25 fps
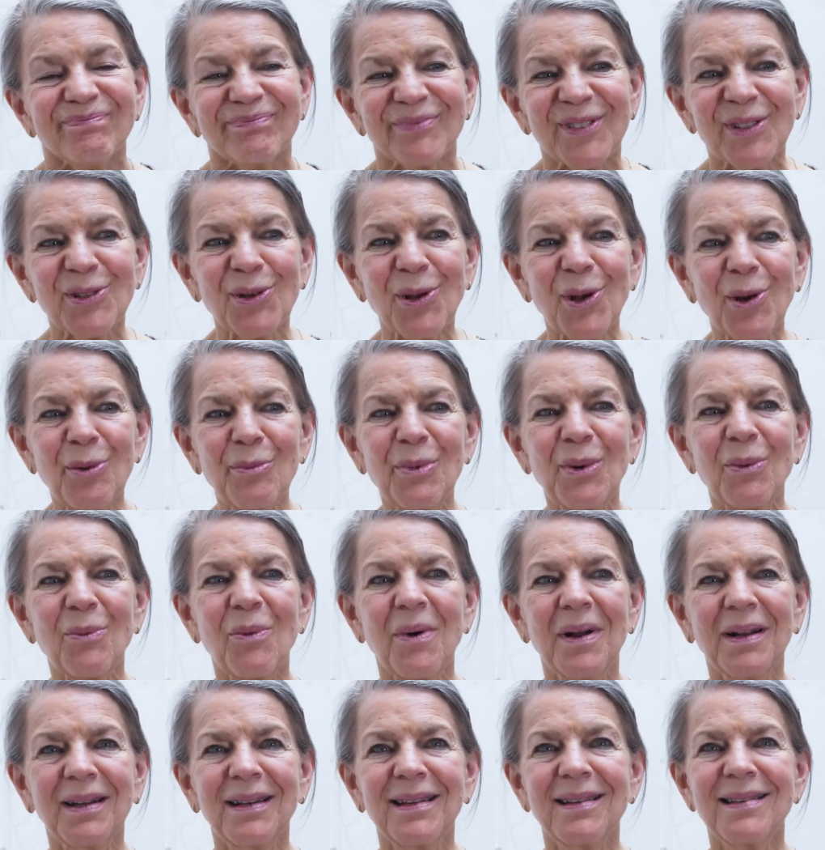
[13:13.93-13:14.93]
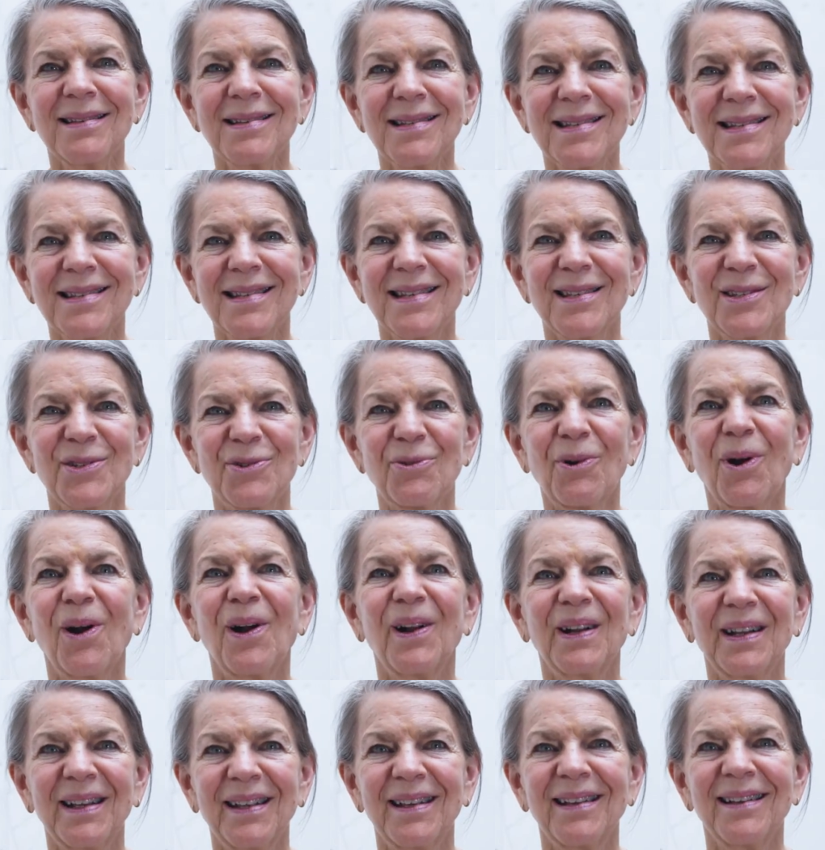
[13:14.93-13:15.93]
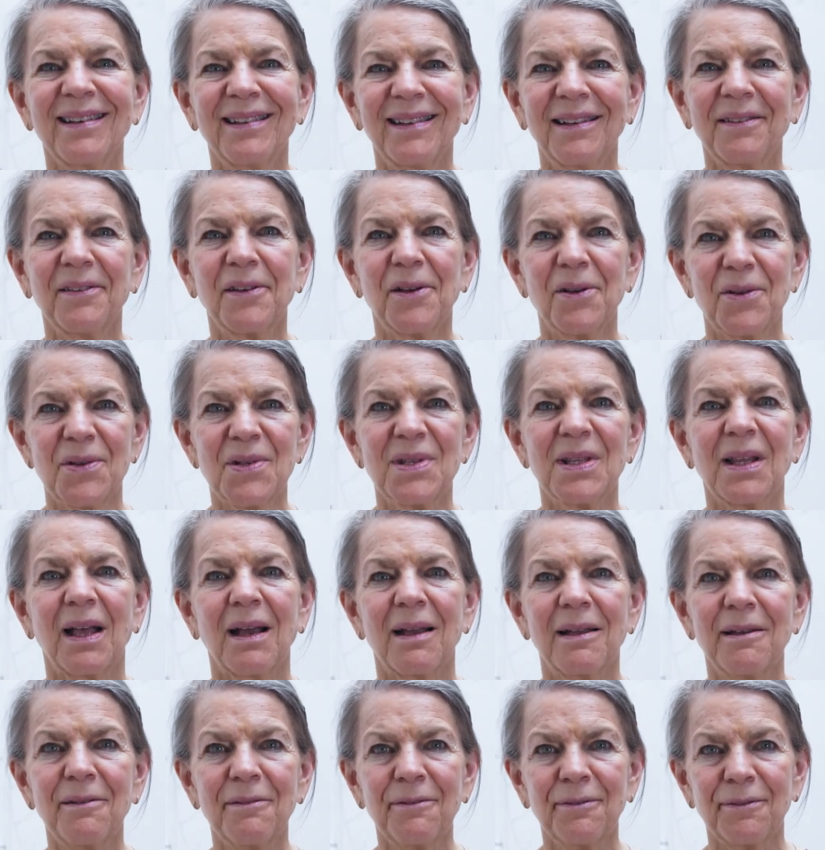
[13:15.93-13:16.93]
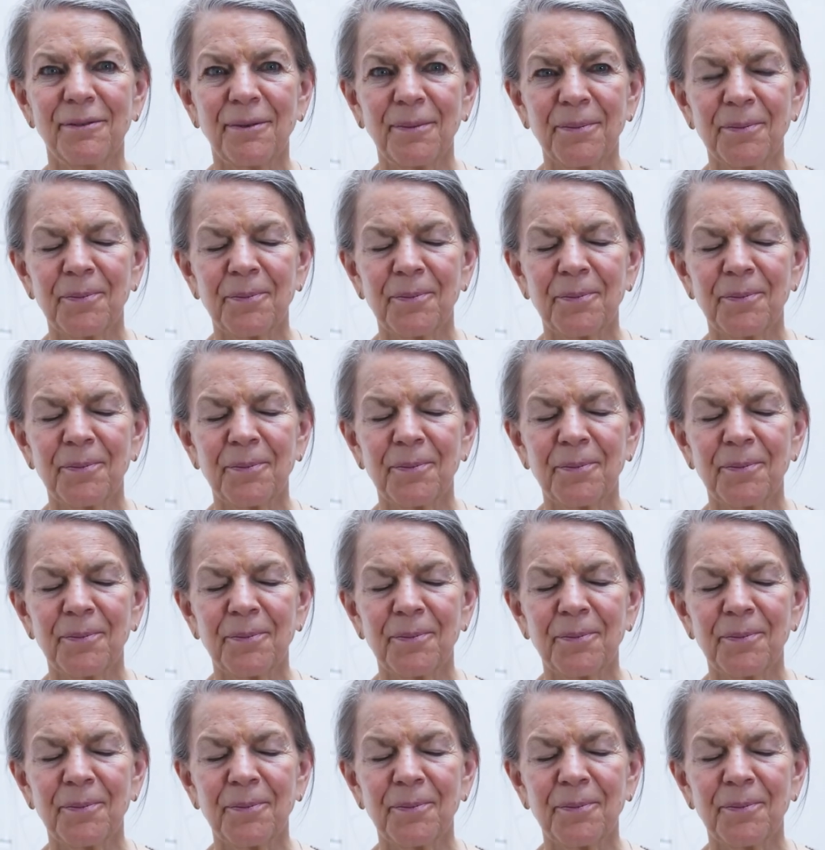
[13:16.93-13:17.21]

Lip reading: But one is drawn in, and there's life.